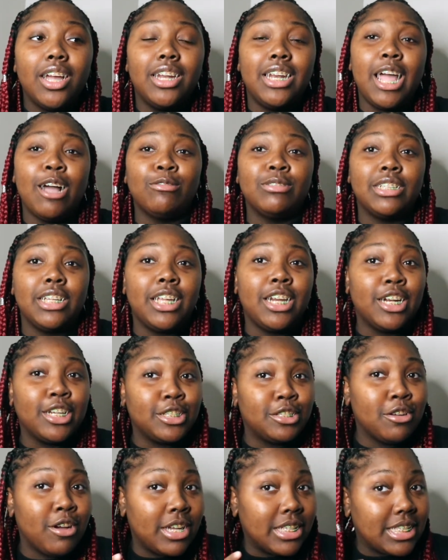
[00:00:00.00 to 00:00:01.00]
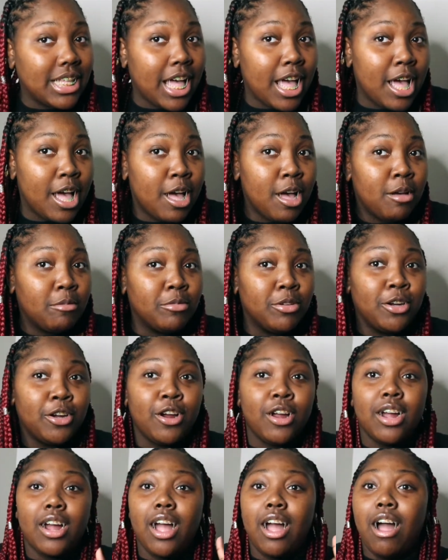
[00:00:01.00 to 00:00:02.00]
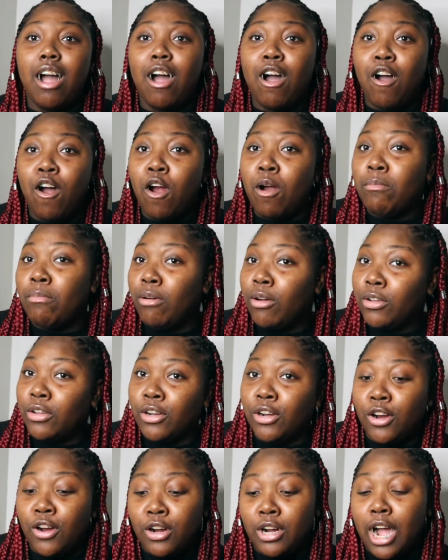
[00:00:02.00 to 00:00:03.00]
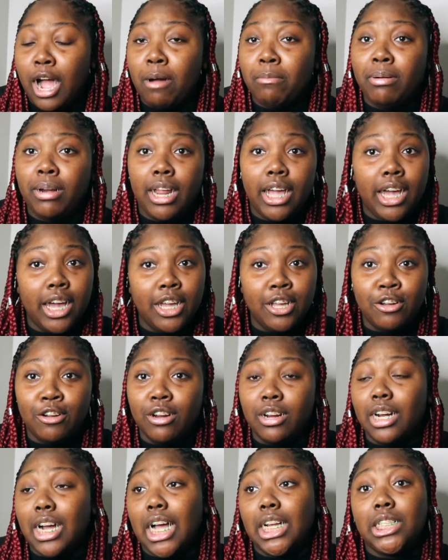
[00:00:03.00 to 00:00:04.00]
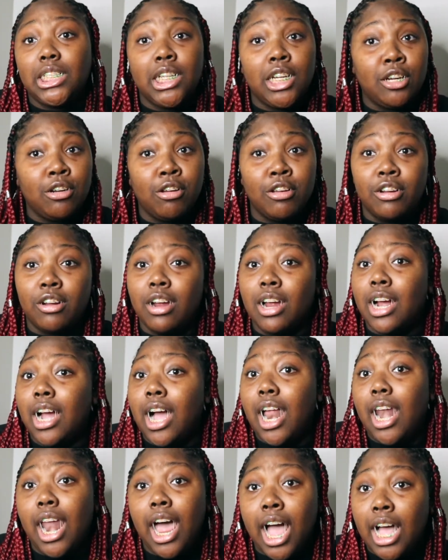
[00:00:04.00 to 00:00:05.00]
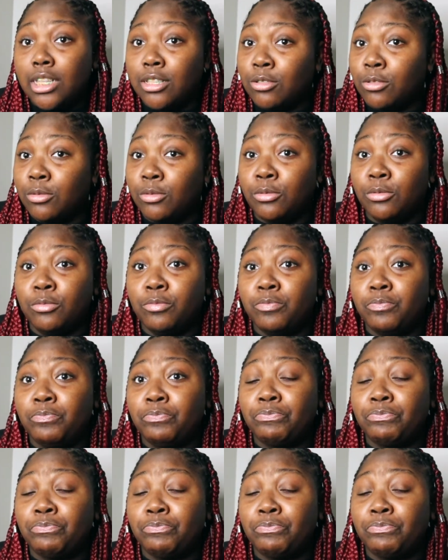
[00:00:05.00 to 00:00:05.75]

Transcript: that was the end of the story time. Your girl got her heart broke. Your girl got played. Your girl got cheated on. Your girl got lied to.